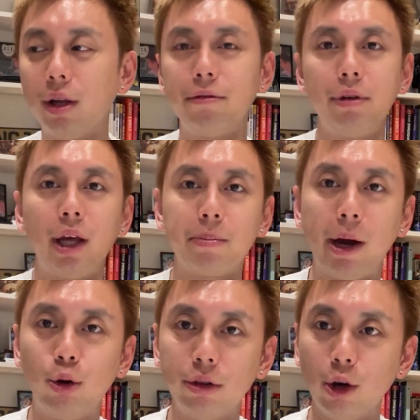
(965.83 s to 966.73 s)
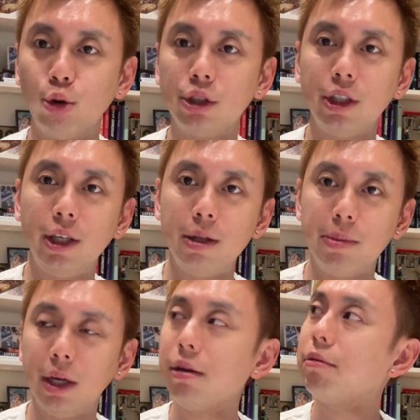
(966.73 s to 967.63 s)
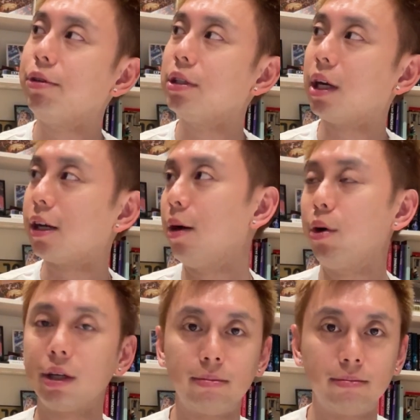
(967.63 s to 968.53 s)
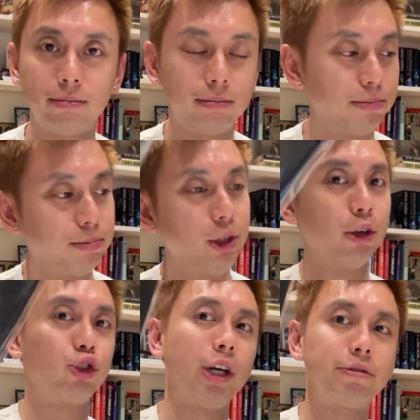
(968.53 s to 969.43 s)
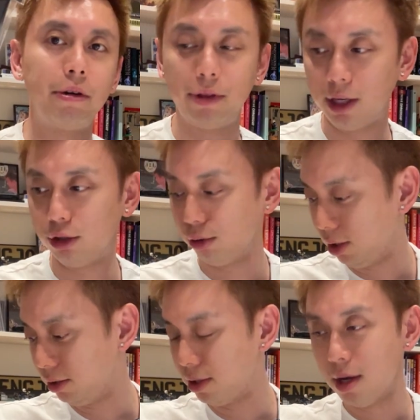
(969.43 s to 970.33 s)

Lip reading: I feel like the OCD in me feels like I want to transfer everything into these.